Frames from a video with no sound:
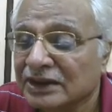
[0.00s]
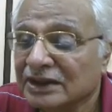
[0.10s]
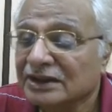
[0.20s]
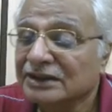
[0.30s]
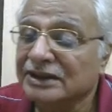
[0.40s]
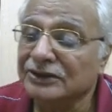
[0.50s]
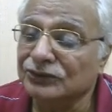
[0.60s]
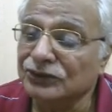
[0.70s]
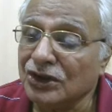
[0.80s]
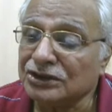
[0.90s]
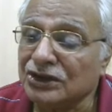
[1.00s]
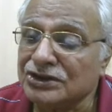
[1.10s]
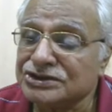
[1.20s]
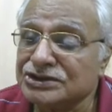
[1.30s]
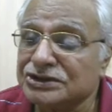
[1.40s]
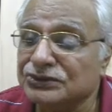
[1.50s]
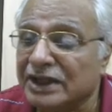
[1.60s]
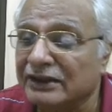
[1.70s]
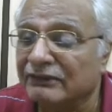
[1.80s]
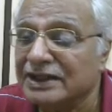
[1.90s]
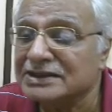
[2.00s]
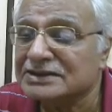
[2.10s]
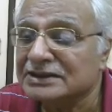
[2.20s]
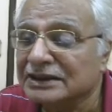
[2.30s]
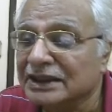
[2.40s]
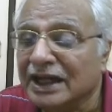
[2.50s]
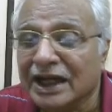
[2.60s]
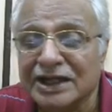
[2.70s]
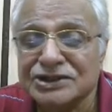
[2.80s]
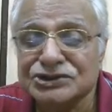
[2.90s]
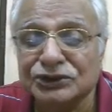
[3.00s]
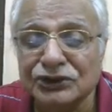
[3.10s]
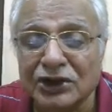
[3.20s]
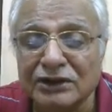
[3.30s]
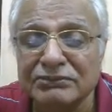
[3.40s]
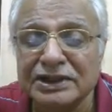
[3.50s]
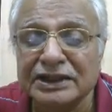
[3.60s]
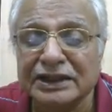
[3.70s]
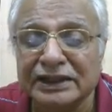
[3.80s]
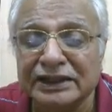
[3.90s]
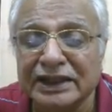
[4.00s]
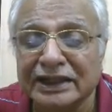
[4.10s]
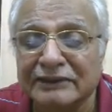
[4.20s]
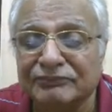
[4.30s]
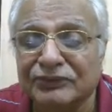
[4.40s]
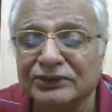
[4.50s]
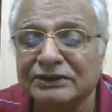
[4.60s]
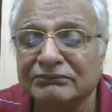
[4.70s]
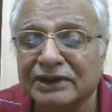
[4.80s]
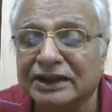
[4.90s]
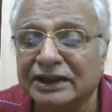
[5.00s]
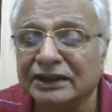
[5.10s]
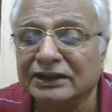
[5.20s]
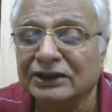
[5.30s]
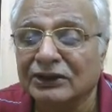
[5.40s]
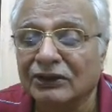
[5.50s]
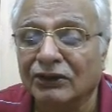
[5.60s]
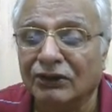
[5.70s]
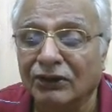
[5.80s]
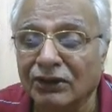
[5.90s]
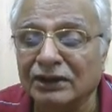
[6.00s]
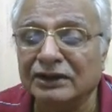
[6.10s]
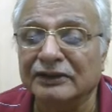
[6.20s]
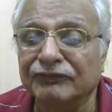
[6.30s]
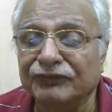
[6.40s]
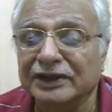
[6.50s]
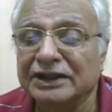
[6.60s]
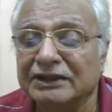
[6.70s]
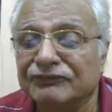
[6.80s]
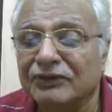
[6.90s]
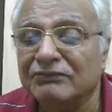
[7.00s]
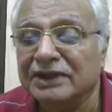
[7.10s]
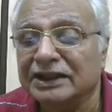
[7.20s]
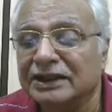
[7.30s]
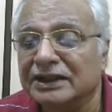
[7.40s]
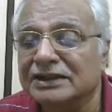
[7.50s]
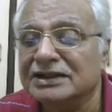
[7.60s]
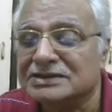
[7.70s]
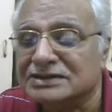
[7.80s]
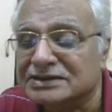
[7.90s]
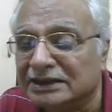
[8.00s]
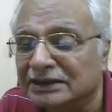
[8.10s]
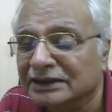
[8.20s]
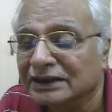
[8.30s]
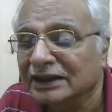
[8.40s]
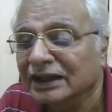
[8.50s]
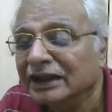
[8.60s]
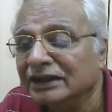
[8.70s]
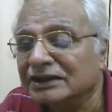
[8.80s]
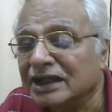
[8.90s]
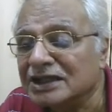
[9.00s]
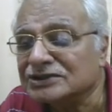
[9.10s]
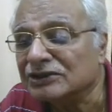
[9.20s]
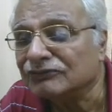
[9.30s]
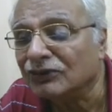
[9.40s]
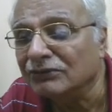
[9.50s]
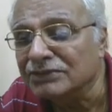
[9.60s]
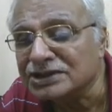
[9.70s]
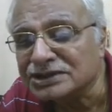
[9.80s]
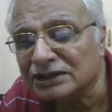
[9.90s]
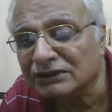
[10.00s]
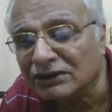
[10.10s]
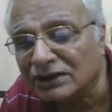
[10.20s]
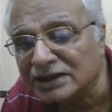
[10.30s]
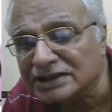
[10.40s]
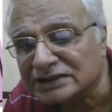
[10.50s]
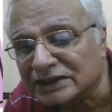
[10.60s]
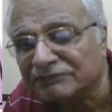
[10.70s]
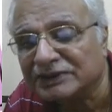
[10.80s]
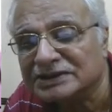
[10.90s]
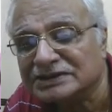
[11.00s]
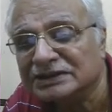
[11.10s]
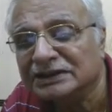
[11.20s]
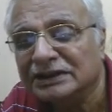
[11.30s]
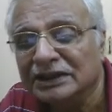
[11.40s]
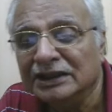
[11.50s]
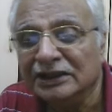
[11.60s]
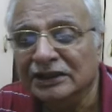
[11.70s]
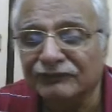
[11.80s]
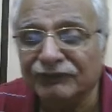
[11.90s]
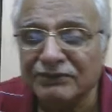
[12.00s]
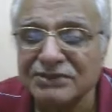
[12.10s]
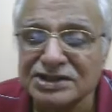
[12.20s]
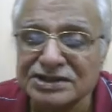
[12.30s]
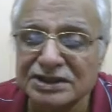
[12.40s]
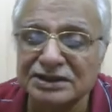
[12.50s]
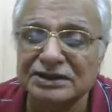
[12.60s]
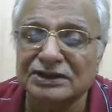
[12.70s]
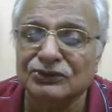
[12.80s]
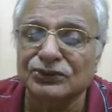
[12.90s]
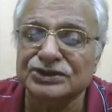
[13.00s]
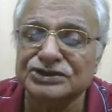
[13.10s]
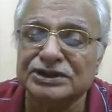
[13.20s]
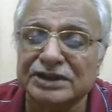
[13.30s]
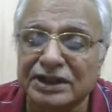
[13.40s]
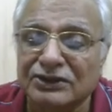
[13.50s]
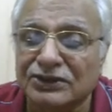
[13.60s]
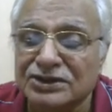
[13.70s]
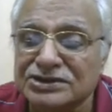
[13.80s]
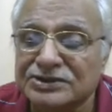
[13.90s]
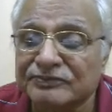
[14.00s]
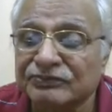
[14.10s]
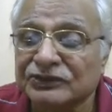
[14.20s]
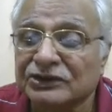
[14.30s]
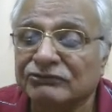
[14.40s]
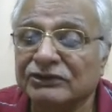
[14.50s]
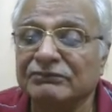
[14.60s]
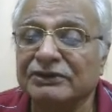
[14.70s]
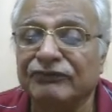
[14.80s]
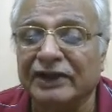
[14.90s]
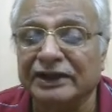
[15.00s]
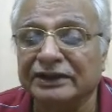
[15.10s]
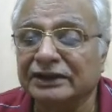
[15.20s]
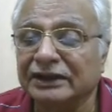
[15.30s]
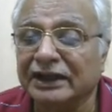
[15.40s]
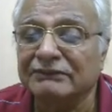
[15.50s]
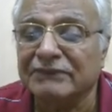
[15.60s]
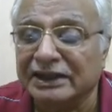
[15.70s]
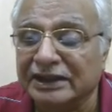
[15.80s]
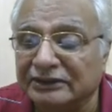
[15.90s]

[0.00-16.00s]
They do not constitute advice and should not be relied upon in making or refraining from making any decision. In case of omission or discrepancy, information in the original records will be final and binding.